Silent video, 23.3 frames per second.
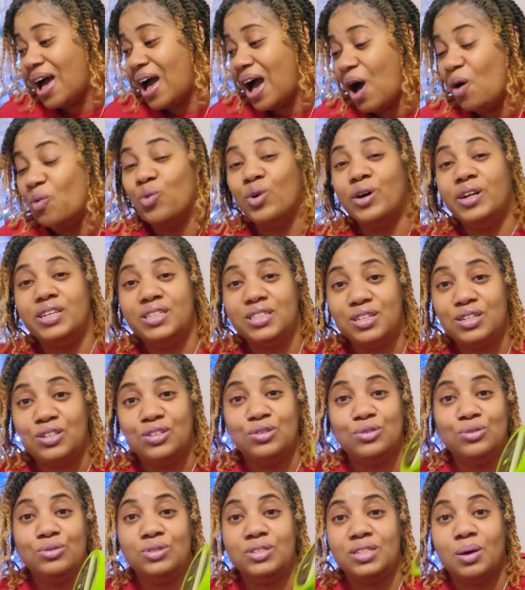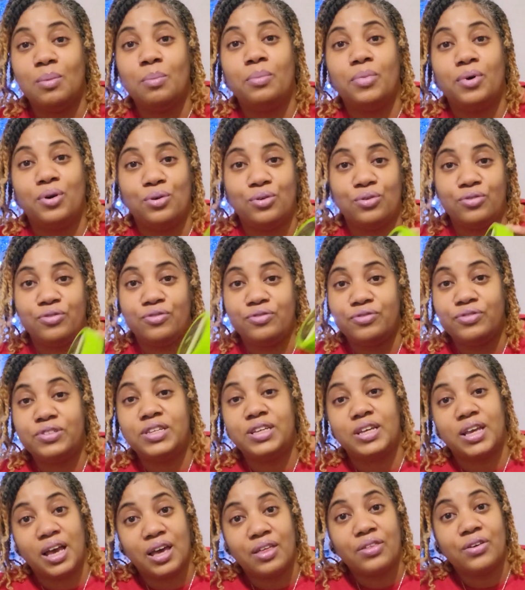I wanted to use them both
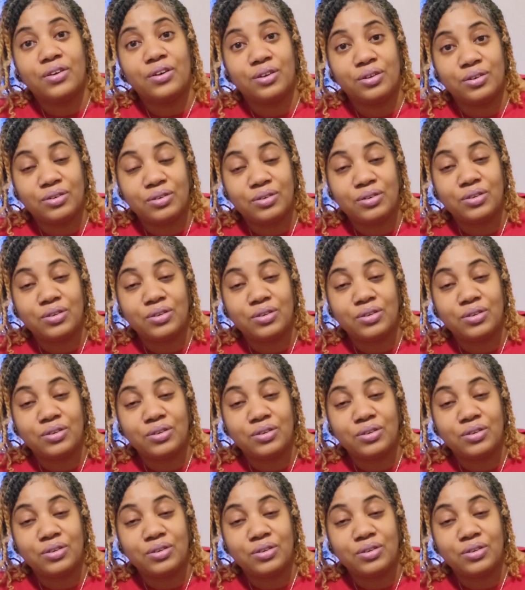together.